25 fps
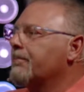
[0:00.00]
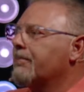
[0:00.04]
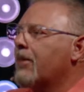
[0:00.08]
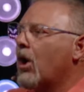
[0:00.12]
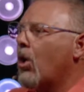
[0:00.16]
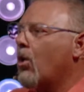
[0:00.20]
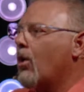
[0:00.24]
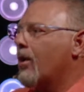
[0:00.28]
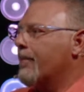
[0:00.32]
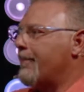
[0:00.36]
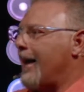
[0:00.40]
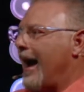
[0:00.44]

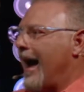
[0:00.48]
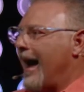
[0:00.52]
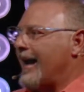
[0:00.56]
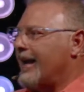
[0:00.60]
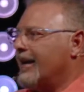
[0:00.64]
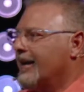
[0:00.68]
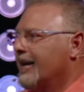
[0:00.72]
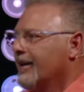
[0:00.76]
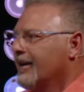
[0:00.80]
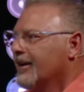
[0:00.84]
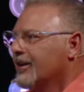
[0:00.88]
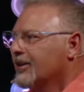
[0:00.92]

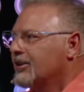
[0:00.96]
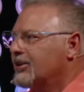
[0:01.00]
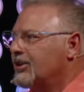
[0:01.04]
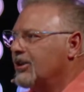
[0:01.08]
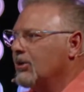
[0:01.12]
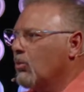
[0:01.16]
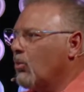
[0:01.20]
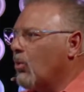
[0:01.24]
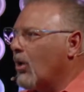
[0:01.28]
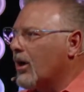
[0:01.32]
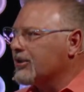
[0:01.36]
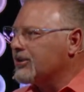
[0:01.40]
Moabite.
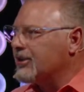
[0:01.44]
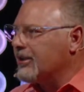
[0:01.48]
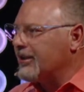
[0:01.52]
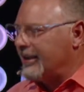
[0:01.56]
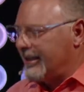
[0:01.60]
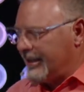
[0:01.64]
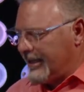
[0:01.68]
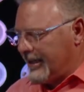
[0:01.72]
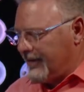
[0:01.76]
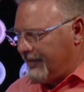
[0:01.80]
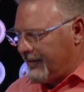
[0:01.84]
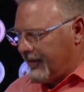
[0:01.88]
She wasn't
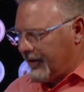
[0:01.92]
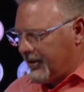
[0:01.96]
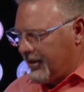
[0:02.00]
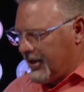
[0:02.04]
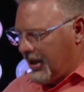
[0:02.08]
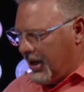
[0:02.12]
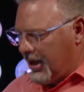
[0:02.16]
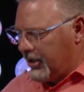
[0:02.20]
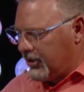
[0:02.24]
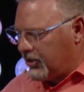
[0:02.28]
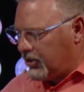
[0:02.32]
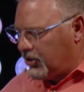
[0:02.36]
even
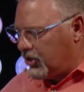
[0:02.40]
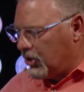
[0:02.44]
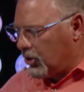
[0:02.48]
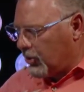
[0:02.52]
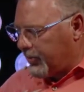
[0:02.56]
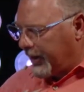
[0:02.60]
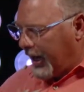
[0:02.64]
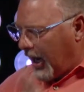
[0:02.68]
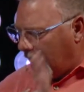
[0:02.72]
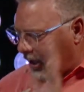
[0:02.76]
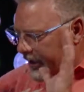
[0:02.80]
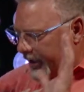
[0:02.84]
a Jew.
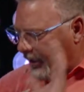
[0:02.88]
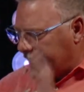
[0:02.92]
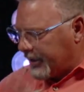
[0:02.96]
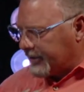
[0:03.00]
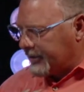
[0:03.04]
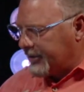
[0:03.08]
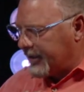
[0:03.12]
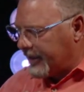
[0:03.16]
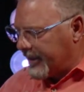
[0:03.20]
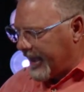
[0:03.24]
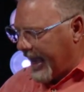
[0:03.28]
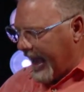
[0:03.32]
But I'll get
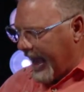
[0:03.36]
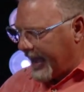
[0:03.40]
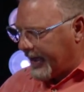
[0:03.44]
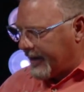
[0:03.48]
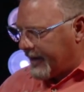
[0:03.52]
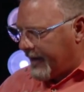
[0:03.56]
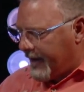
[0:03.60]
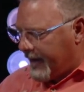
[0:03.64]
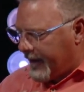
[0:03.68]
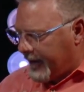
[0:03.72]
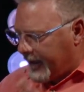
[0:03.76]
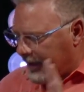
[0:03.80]
into that
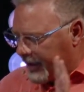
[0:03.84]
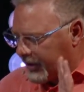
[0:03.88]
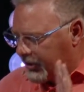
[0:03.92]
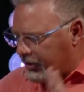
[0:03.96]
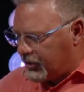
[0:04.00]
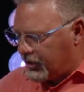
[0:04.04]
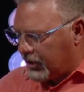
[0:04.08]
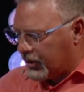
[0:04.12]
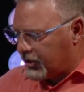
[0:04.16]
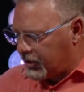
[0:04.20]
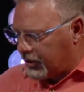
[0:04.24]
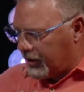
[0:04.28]
in
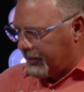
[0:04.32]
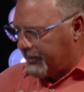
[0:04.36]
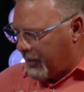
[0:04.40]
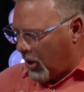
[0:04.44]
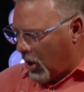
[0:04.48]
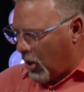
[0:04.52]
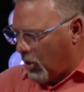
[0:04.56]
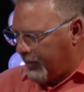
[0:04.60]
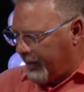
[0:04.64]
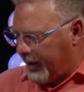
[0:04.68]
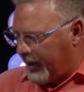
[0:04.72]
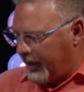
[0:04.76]
just a
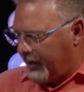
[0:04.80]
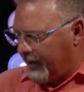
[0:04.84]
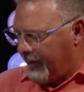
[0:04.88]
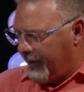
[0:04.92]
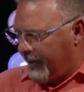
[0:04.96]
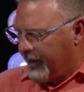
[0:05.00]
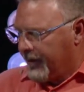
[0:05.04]
moment.